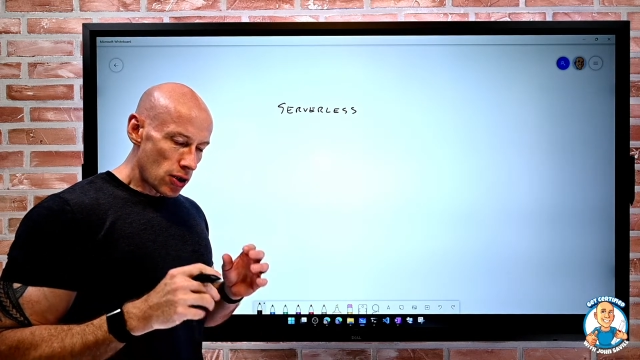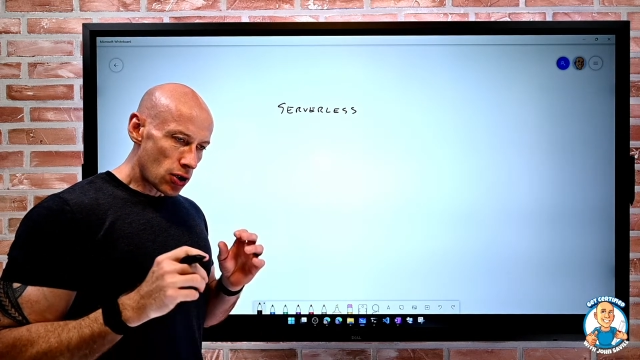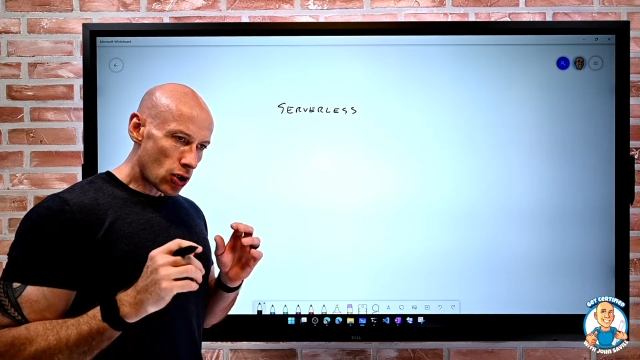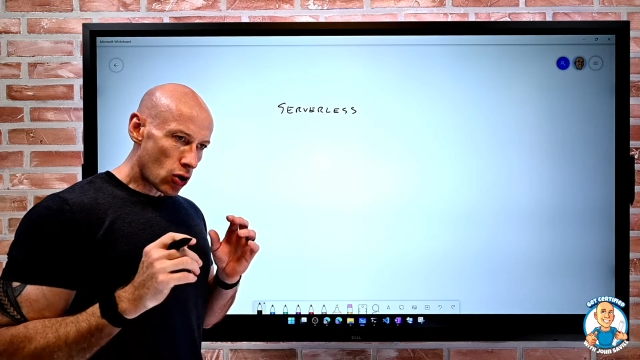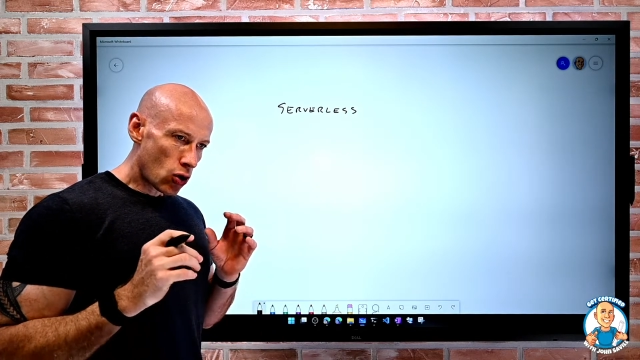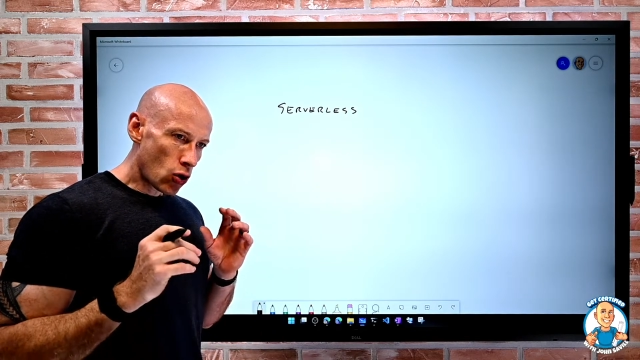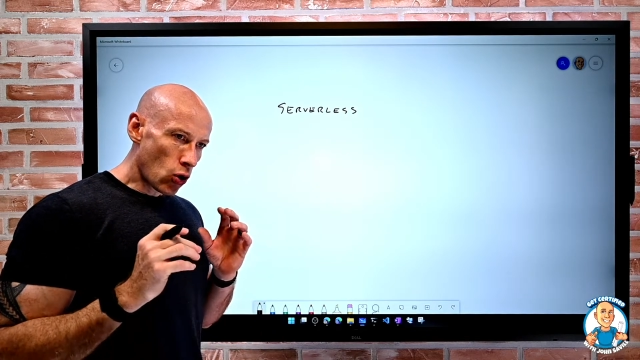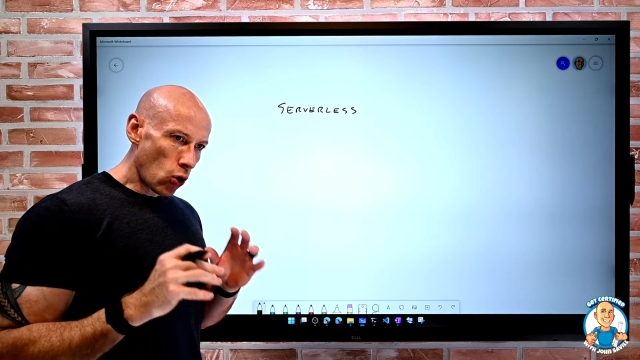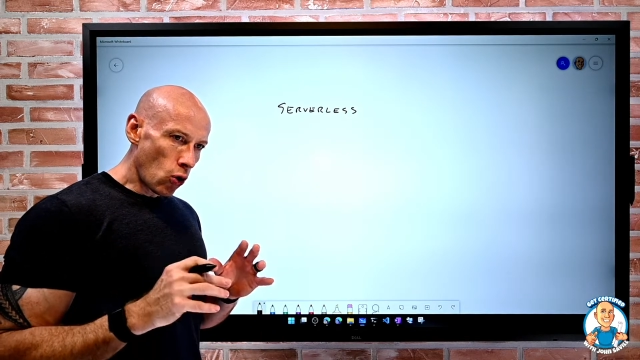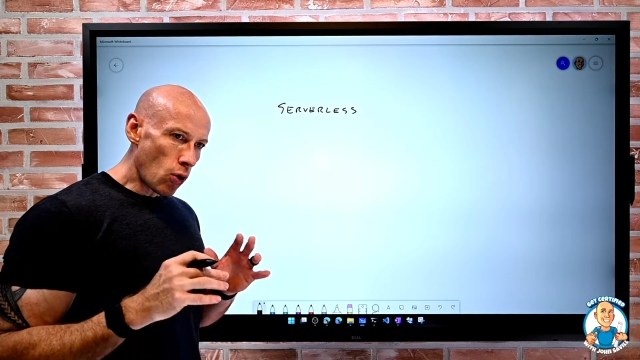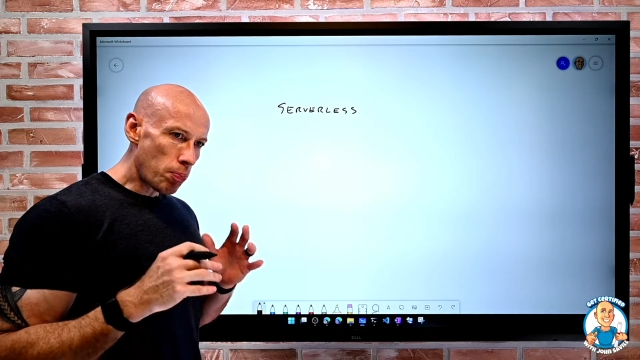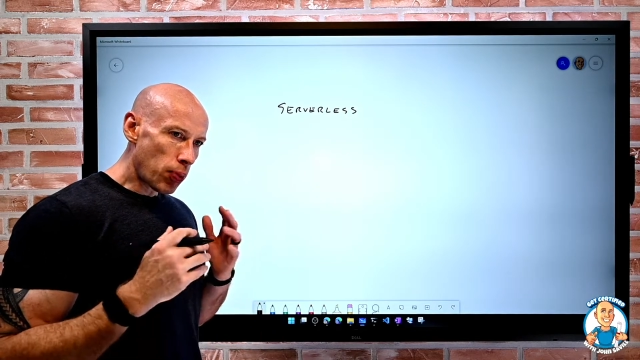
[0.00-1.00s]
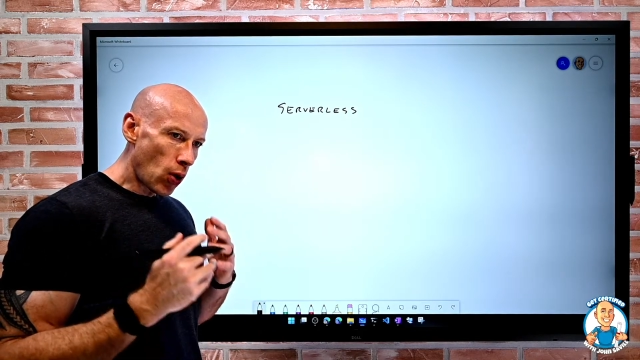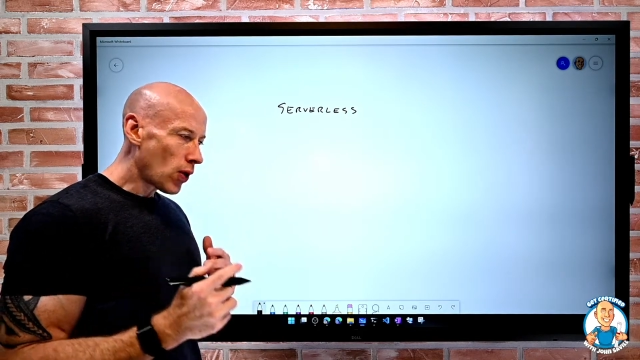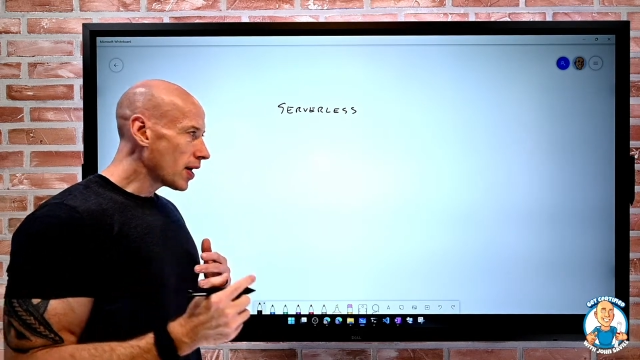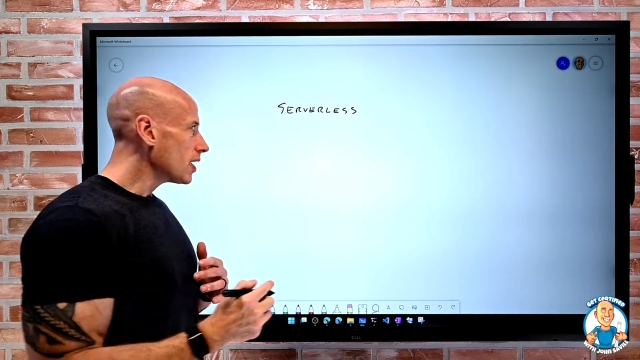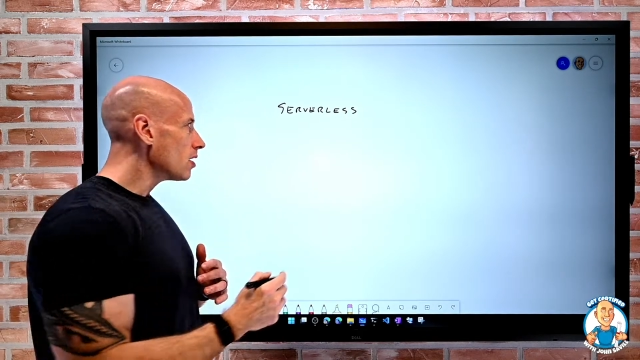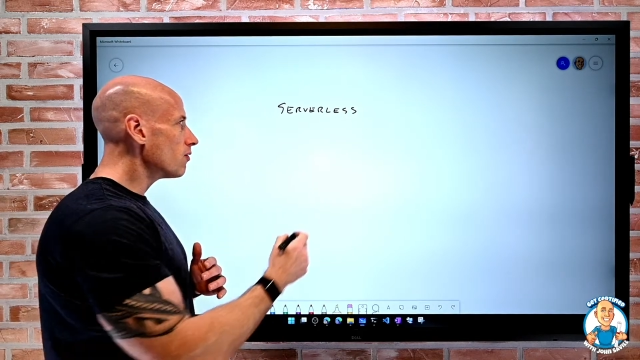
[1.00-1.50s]
the core
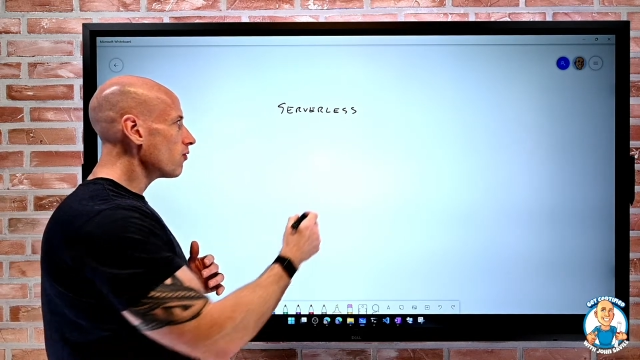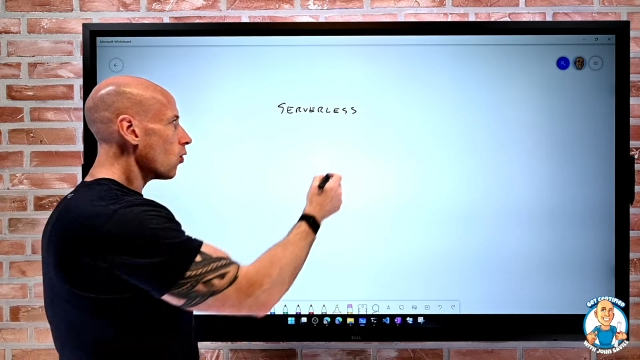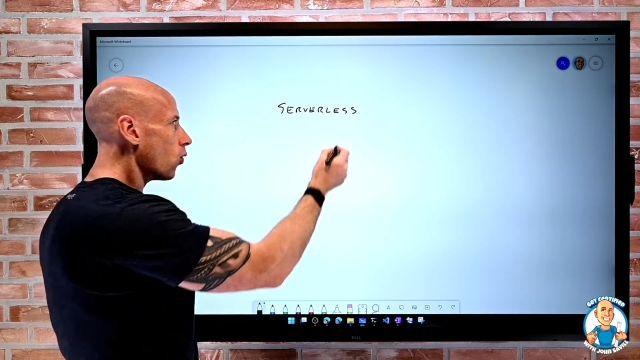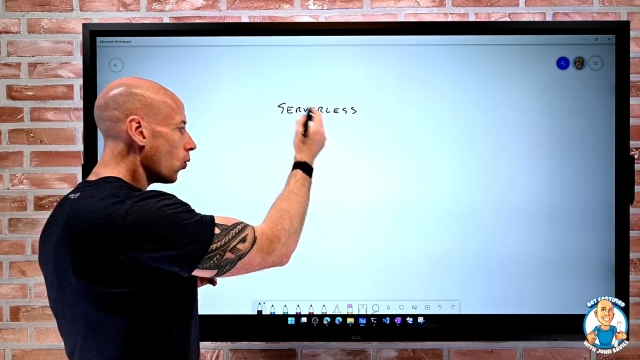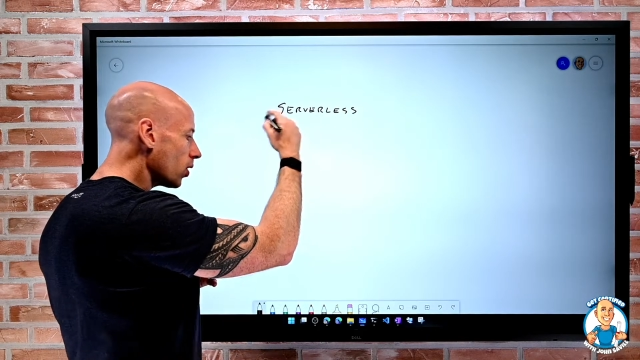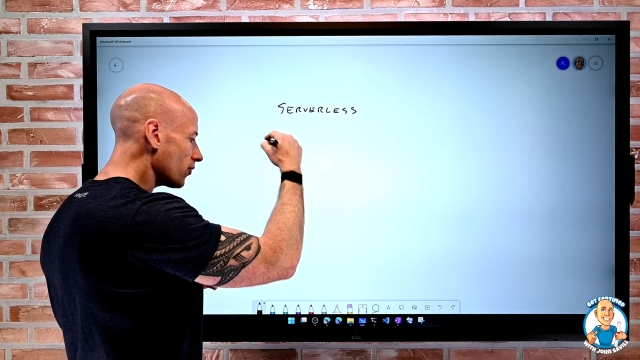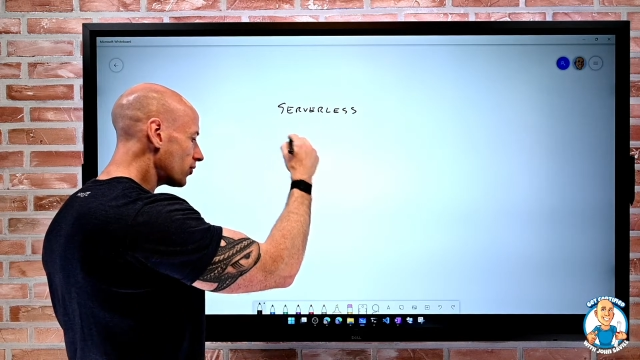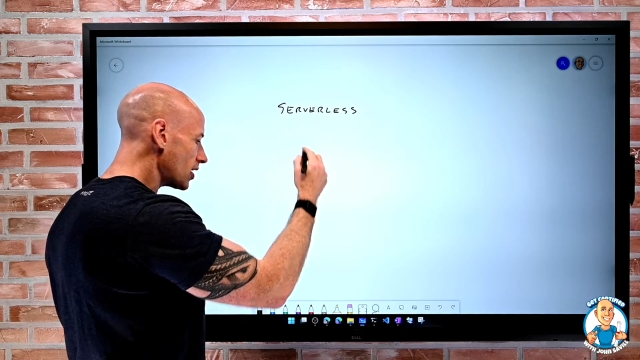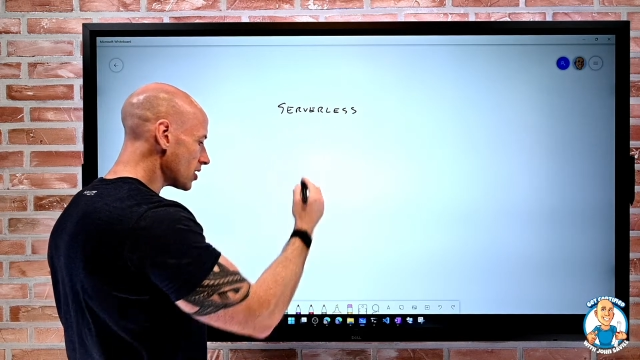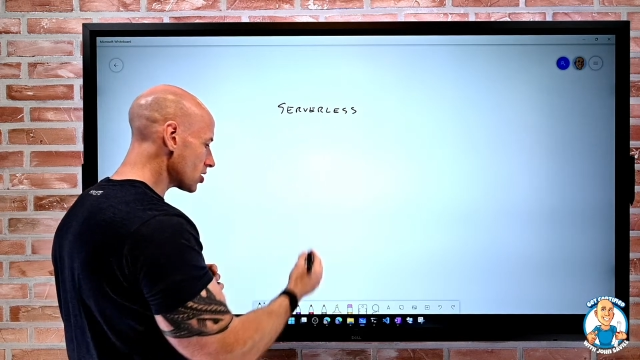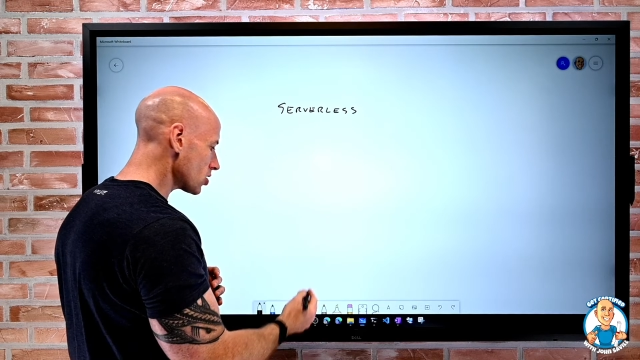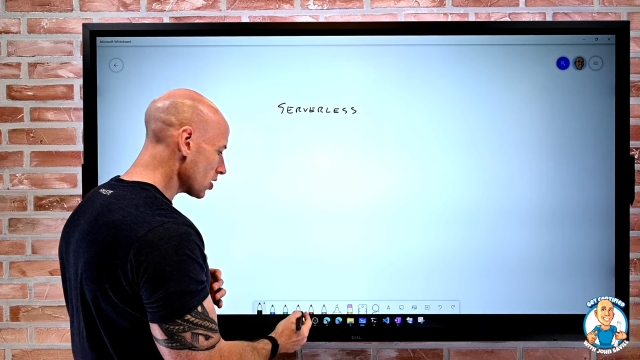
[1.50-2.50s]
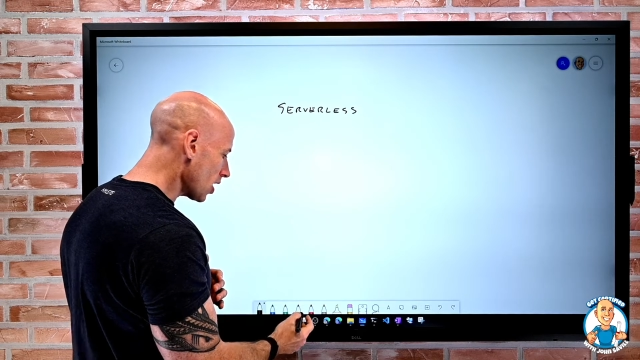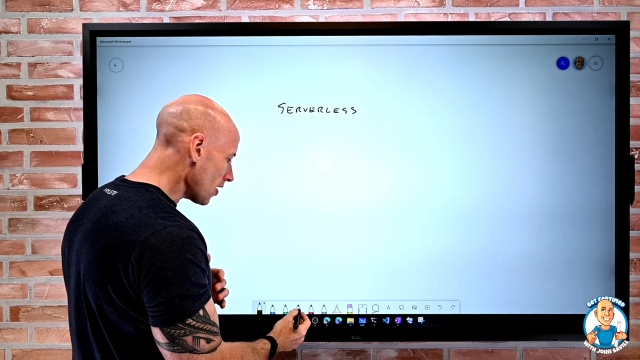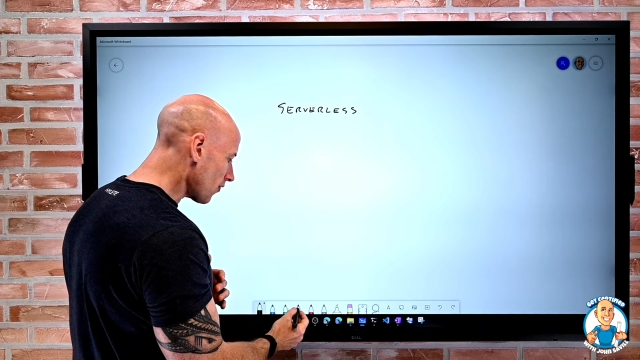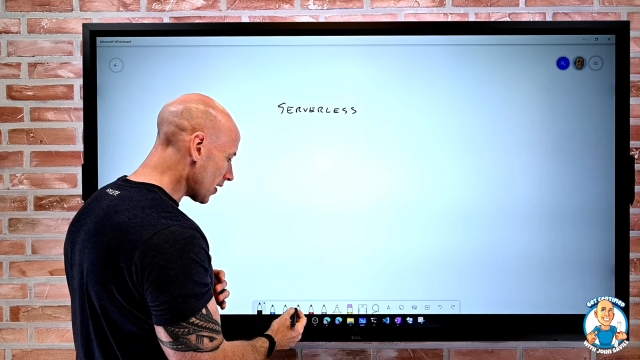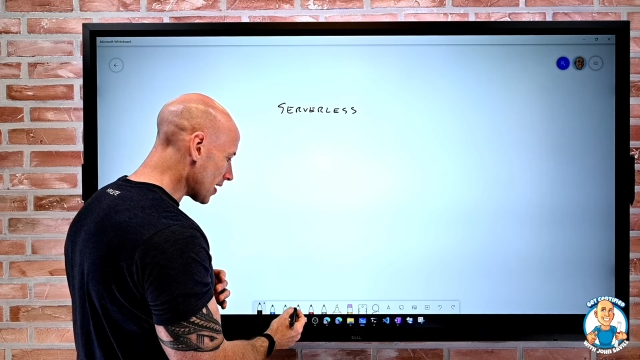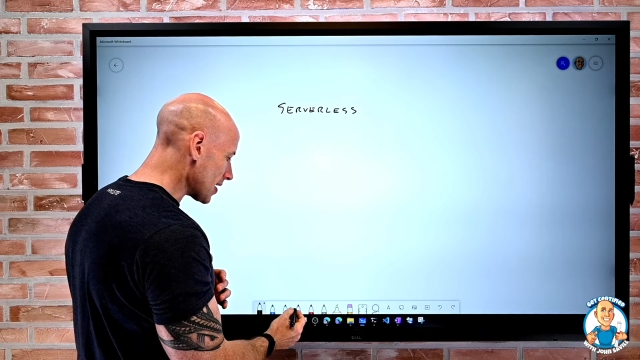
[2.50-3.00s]
point of all of this
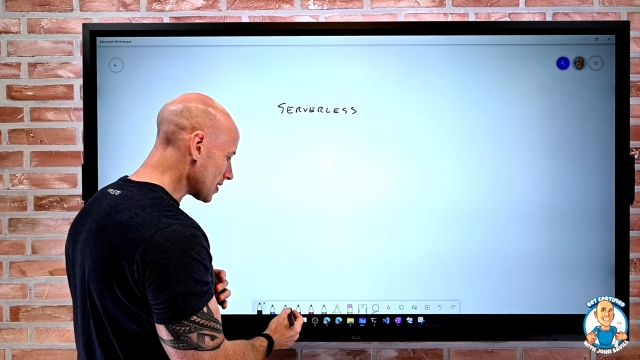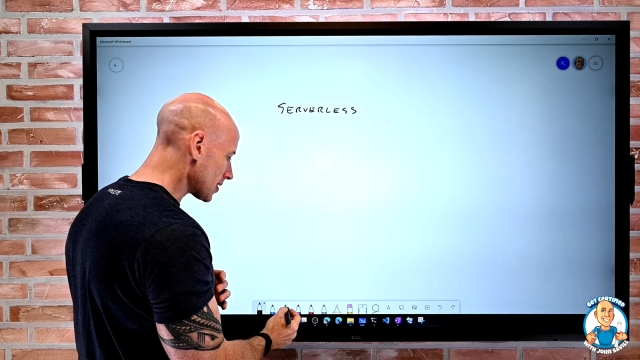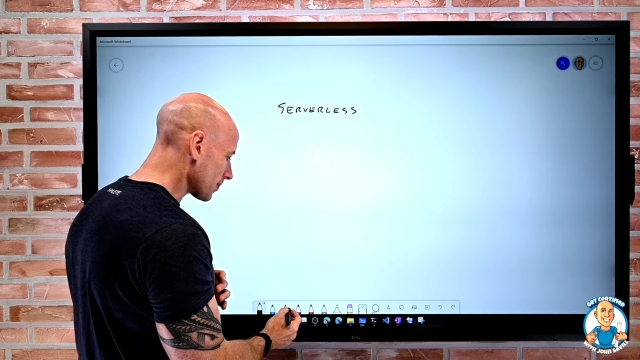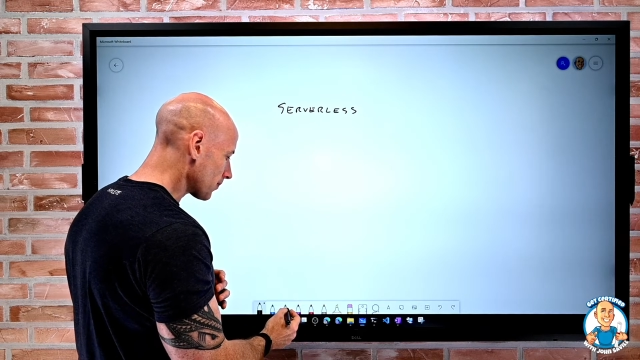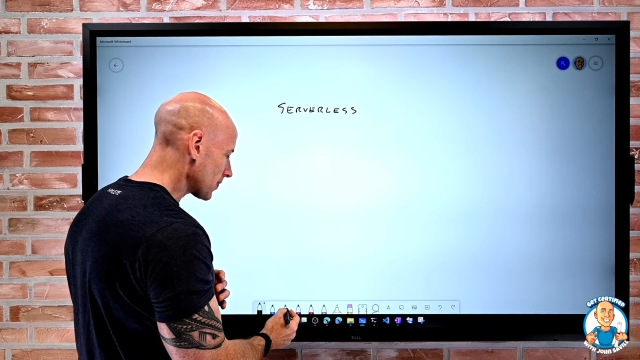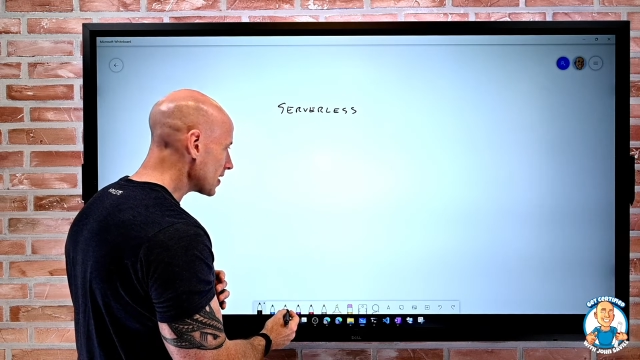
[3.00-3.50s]
serverless